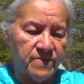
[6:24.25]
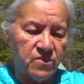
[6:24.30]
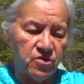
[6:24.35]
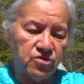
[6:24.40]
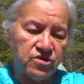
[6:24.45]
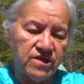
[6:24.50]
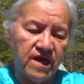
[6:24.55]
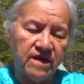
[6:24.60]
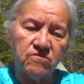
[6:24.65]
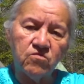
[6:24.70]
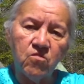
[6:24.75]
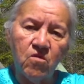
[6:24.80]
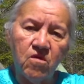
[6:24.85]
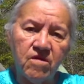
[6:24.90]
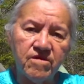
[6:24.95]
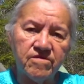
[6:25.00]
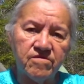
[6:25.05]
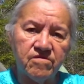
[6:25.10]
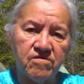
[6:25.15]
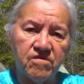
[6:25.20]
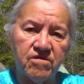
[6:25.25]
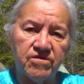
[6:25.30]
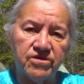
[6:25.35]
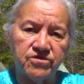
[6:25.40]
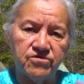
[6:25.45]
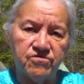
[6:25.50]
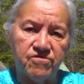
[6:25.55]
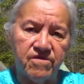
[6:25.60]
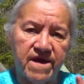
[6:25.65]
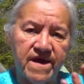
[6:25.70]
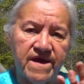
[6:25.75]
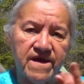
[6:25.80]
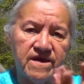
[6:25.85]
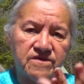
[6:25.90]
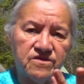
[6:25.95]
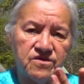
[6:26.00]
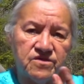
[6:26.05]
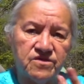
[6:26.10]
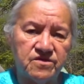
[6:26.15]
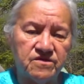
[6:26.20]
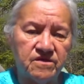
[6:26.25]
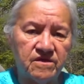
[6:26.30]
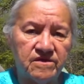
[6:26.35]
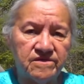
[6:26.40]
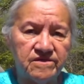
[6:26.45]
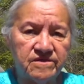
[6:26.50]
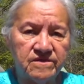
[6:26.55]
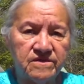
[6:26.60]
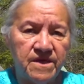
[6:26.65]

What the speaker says: put that water on your hands.